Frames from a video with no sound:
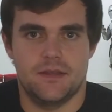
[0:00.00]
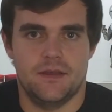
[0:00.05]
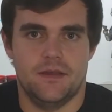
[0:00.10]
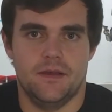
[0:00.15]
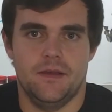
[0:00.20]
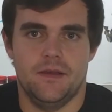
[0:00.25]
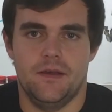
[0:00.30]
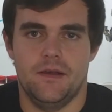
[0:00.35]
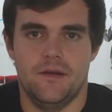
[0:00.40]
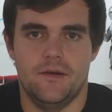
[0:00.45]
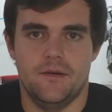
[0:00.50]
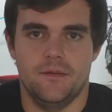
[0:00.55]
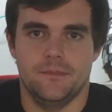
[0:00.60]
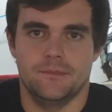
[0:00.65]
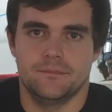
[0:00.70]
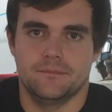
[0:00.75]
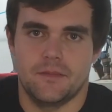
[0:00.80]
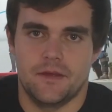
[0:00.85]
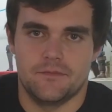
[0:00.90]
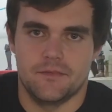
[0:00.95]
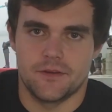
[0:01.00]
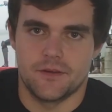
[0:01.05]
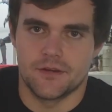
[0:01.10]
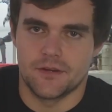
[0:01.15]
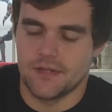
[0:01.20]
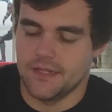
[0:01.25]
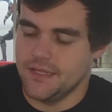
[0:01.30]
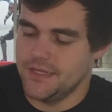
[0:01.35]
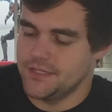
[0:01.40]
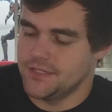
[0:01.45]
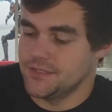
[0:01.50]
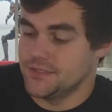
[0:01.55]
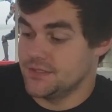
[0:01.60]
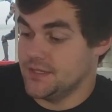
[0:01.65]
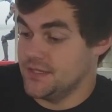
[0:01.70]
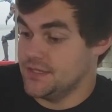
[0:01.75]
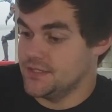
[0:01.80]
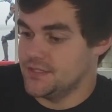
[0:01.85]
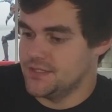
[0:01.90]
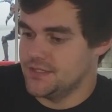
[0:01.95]
on my figure collection, so
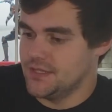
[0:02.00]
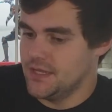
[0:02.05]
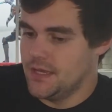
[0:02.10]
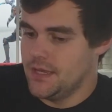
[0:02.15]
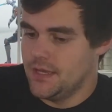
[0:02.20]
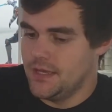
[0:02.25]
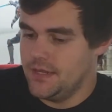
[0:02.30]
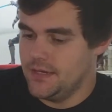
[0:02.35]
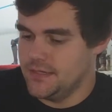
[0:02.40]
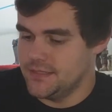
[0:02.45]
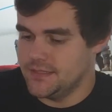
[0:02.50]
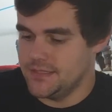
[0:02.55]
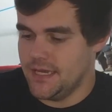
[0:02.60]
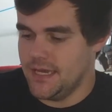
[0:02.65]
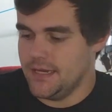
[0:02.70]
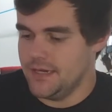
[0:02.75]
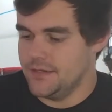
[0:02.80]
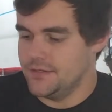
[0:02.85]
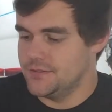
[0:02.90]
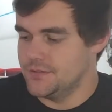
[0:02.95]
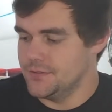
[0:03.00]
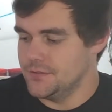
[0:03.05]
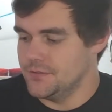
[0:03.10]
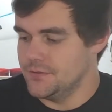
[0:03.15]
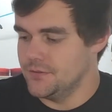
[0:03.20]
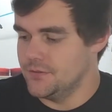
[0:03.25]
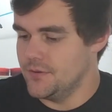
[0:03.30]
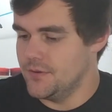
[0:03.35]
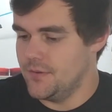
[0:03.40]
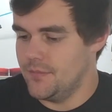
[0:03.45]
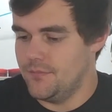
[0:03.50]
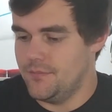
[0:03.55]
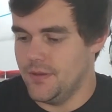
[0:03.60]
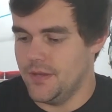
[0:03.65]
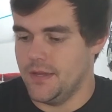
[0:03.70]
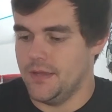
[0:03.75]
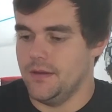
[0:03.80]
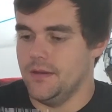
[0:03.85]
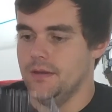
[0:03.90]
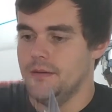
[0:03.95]
I just decided to
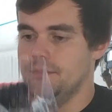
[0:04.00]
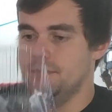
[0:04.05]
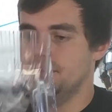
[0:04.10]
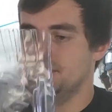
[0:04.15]
pick it up.